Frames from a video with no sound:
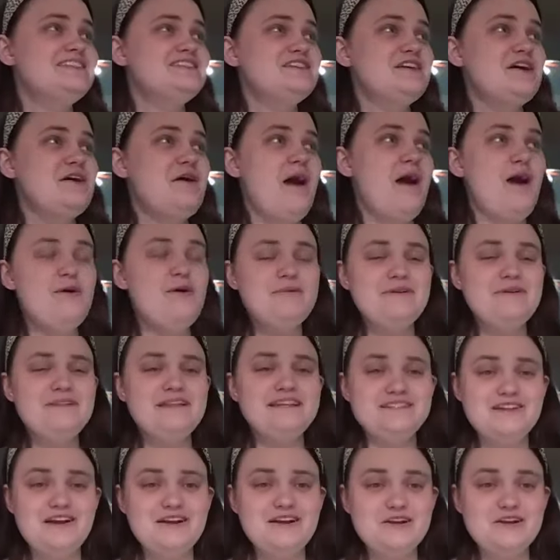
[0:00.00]
and so I'll be
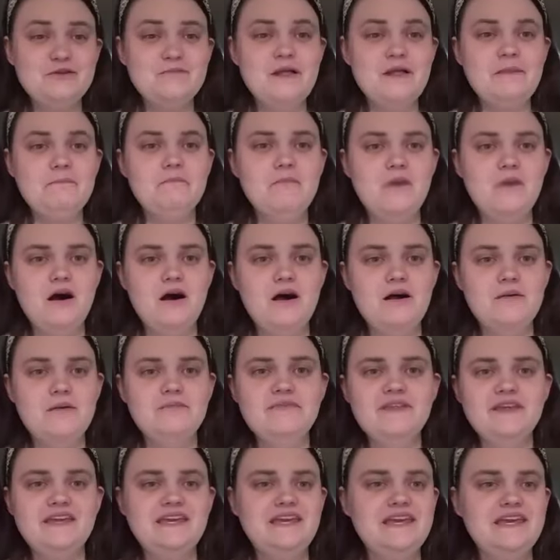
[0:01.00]
like talking to her, like,
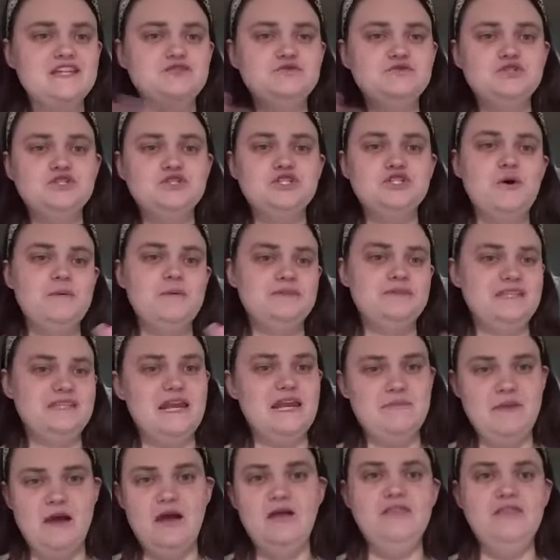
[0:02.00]
Mom, the kids were so
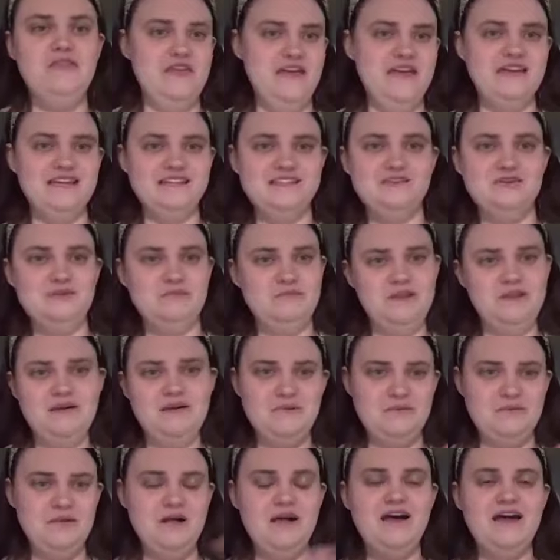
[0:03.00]
upset about this or blah
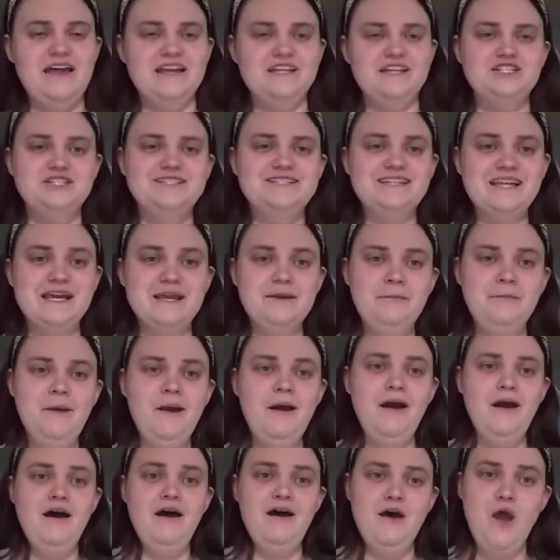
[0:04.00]
blah blah. And she's like,
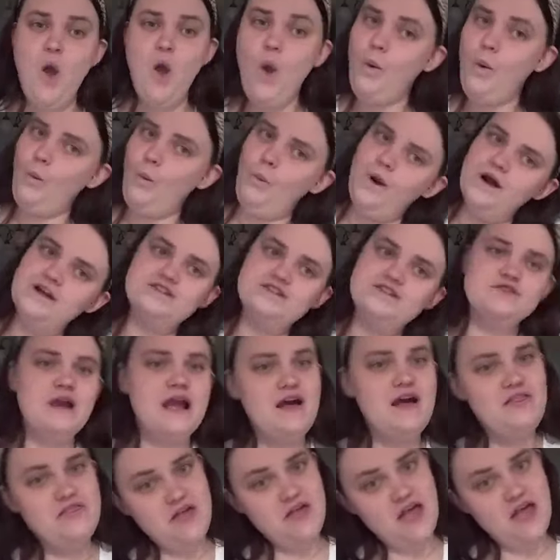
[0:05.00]
huh, wonder
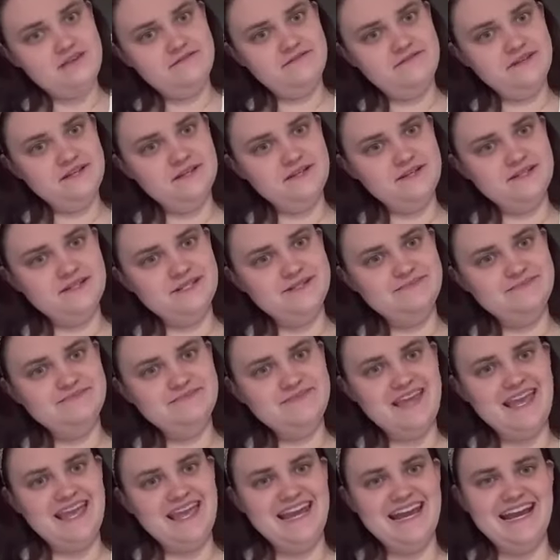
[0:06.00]
how that feels.
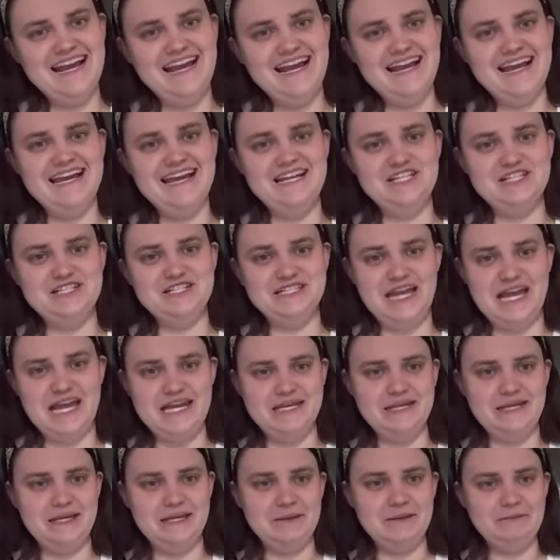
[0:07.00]
And I just
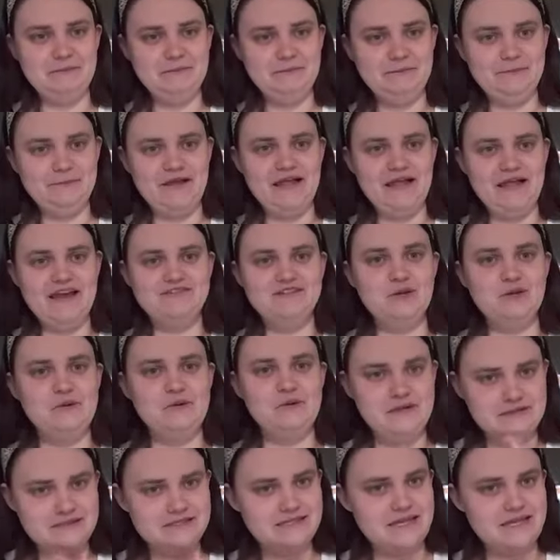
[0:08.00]
kind of get I'll have to go
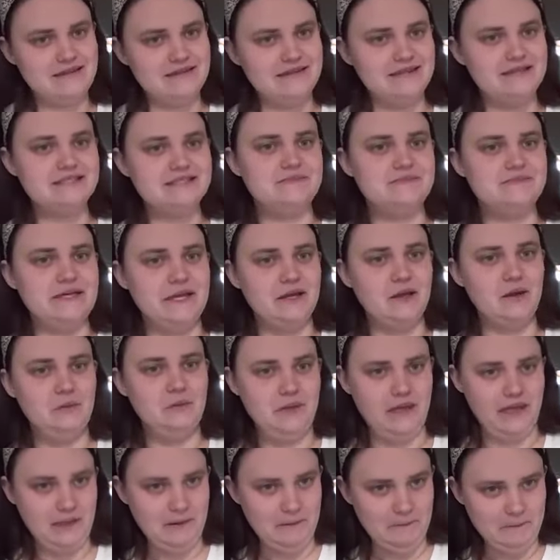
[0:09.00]
a little silent because I'm like,
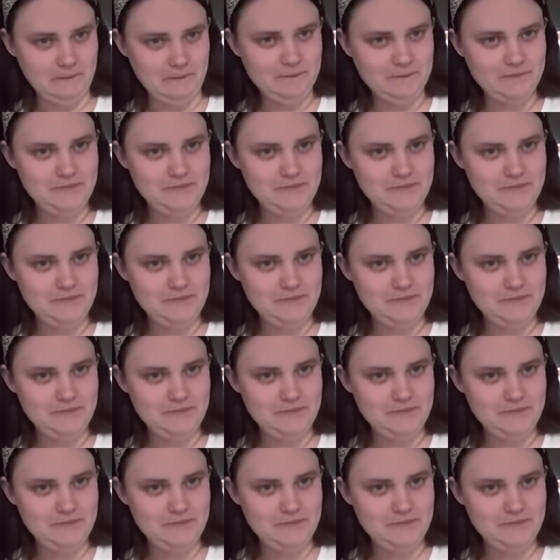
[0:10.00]
okay,